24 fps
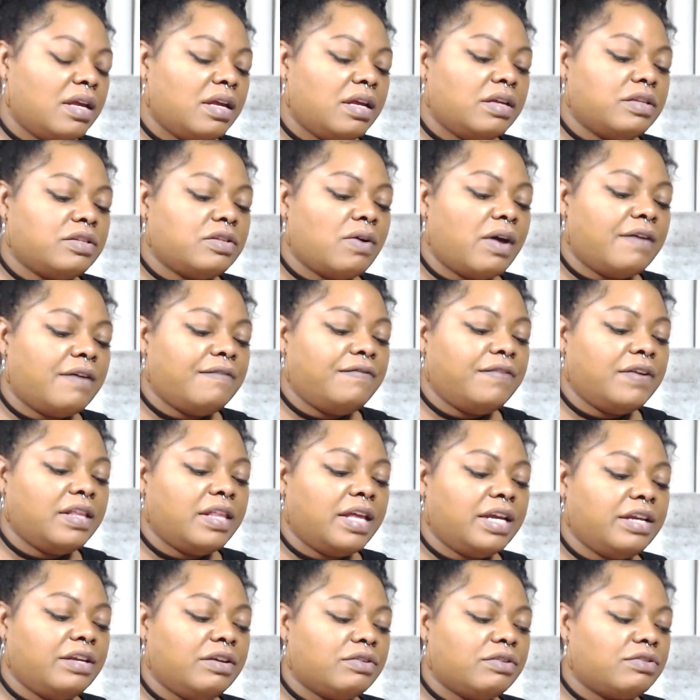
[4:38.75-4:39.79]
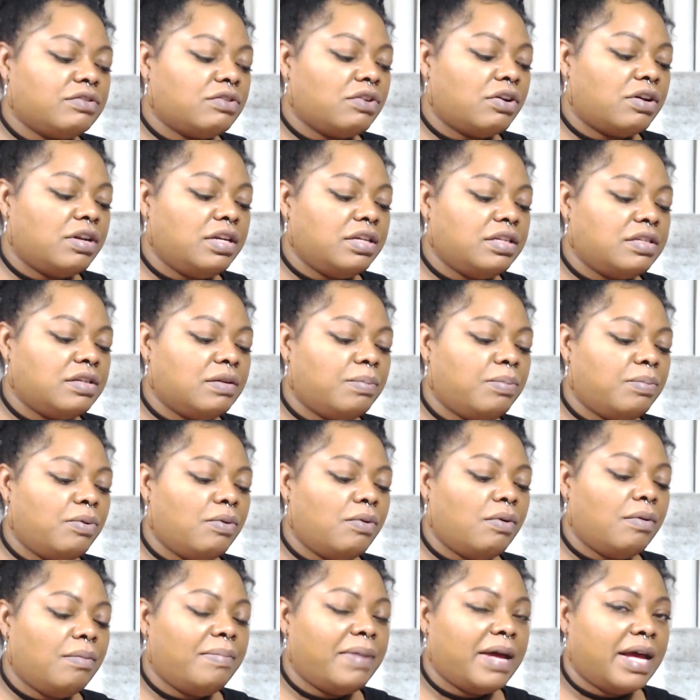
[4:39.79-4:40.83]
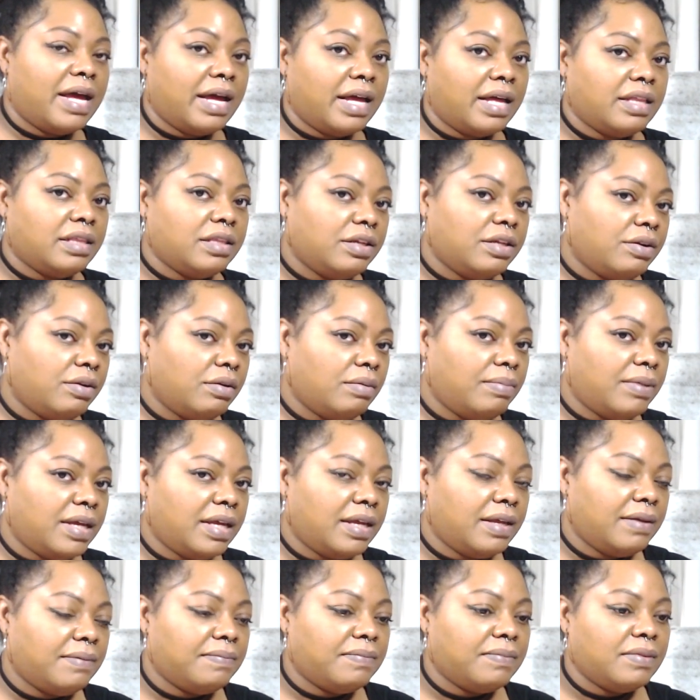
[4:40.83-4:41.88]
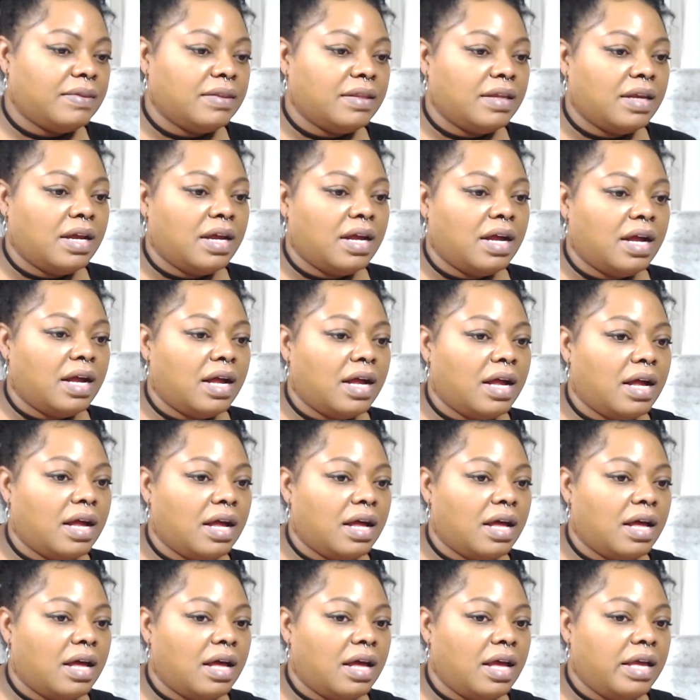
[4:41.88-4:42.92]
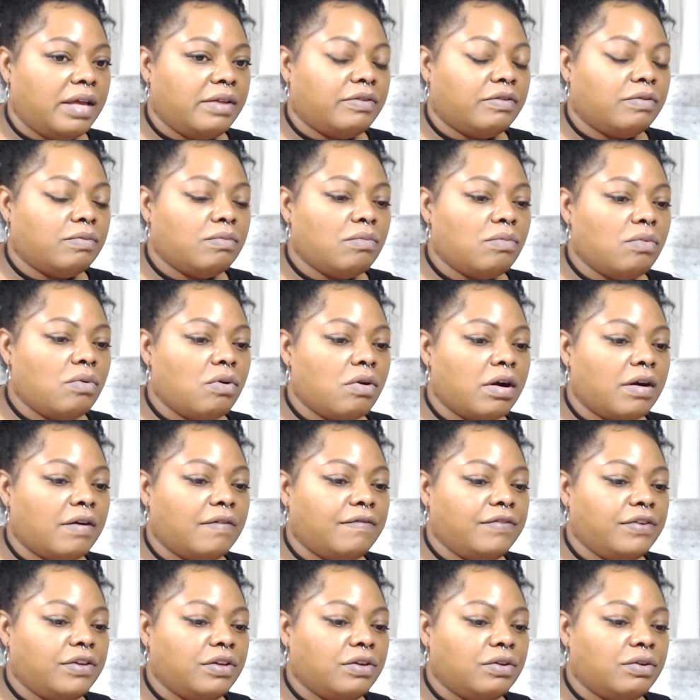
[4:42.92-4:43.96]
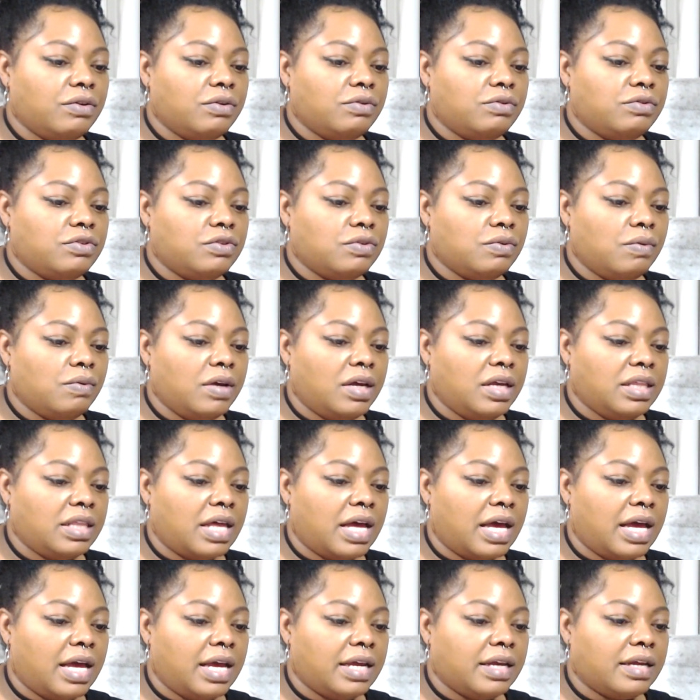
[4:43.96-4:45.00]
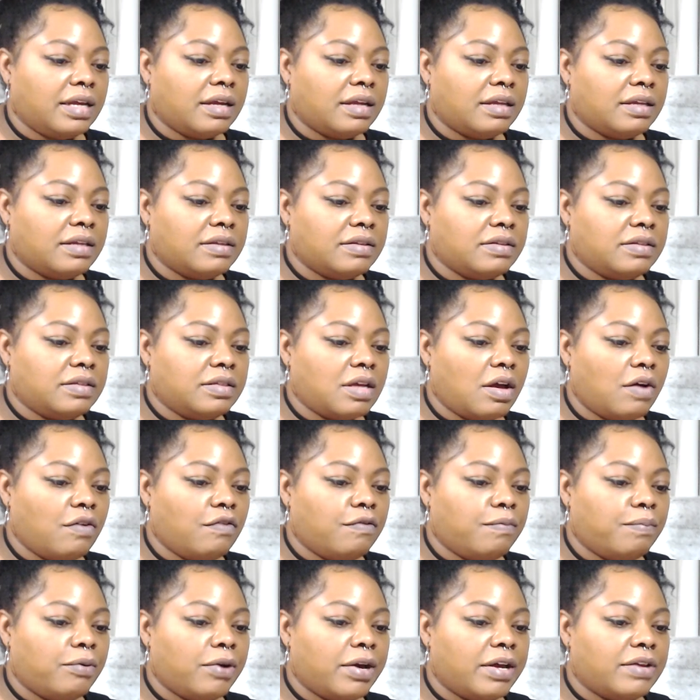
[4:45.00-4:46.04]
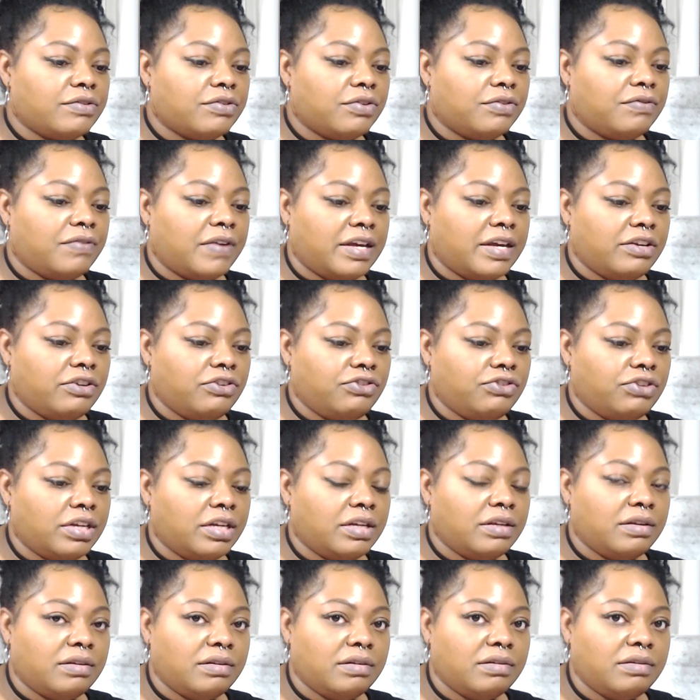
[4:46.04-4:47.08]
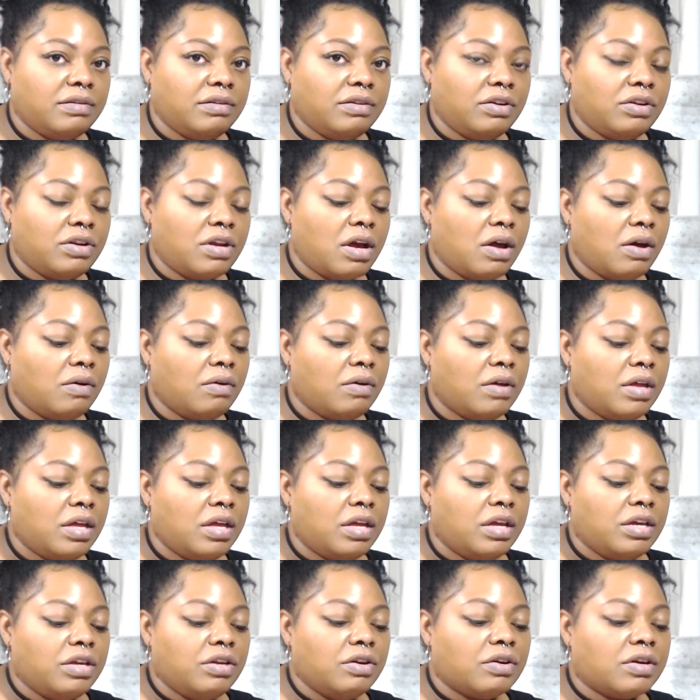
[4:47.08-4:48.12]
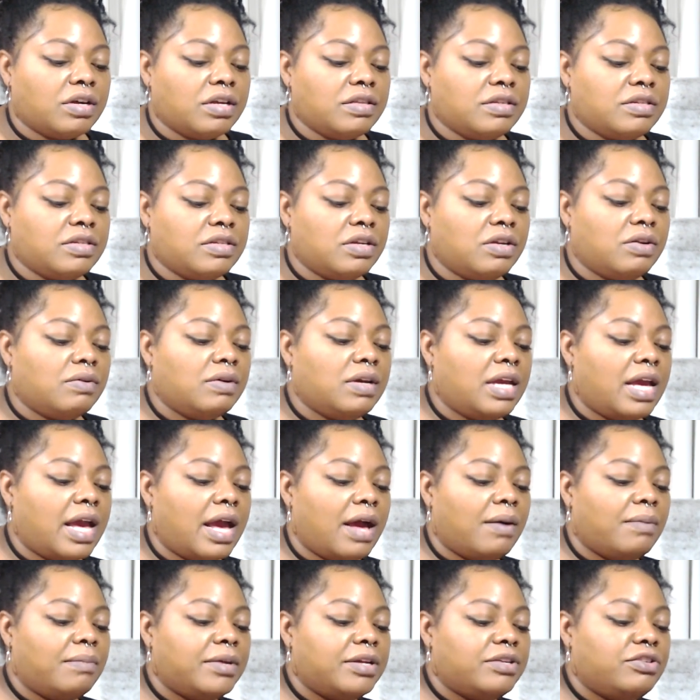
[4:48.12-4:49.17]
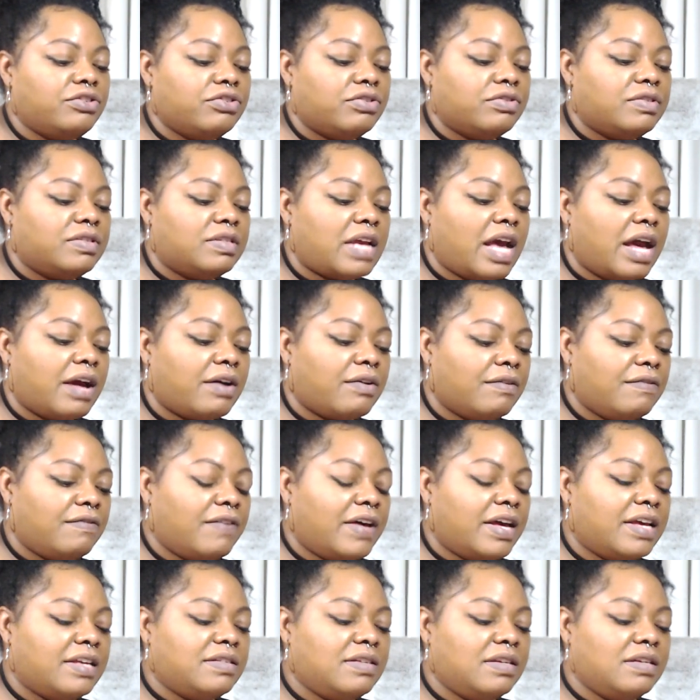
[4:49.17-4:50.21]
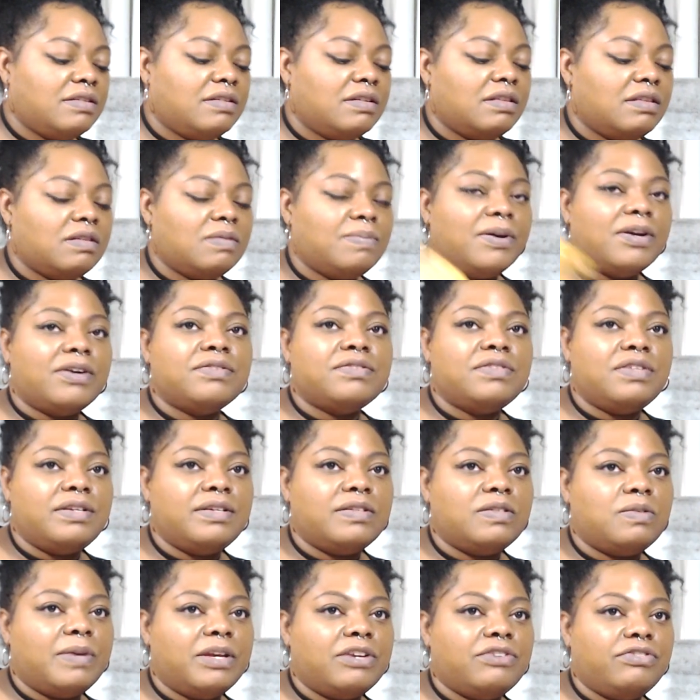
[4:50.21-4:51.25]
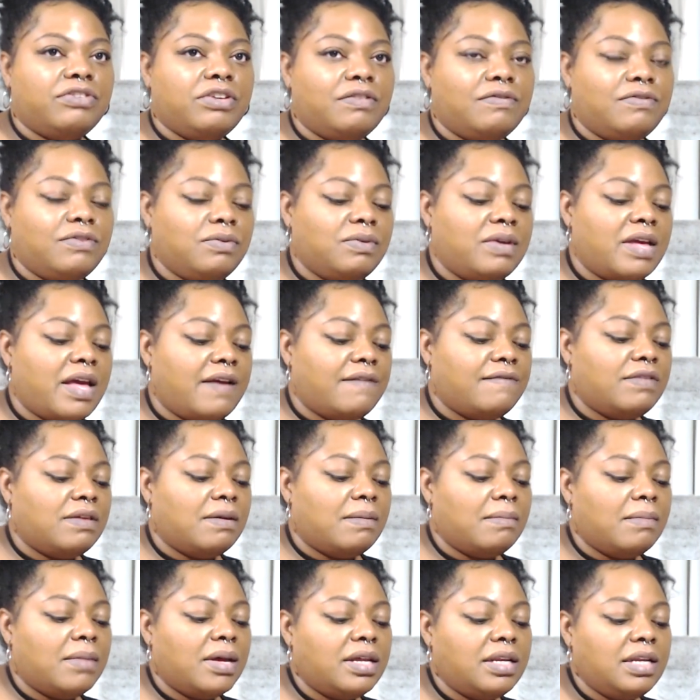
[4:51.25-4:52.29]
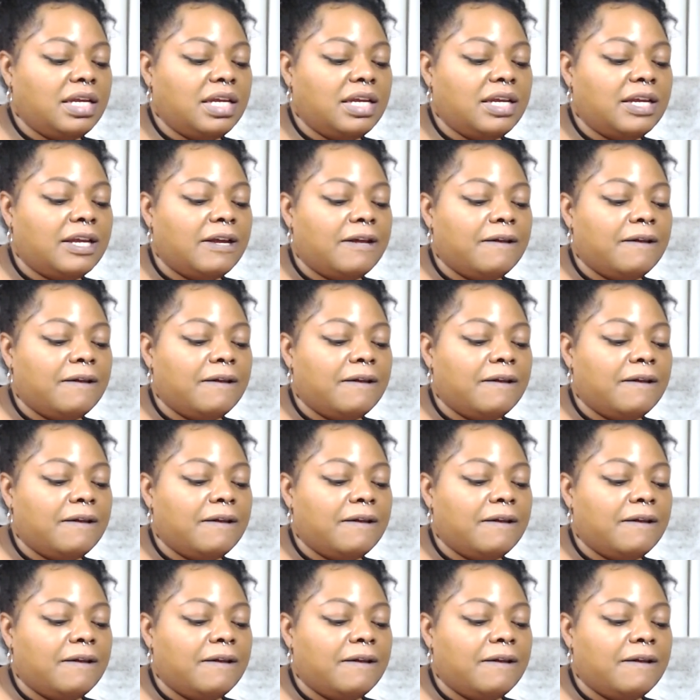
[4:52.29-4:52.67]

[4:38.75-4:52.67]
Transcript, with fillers: So I feel like you're starting to pull back a little bit. Uh, it's more of you doing like self preservation you know, you're considering how much you're sacrificing to this person, especially if you gave them money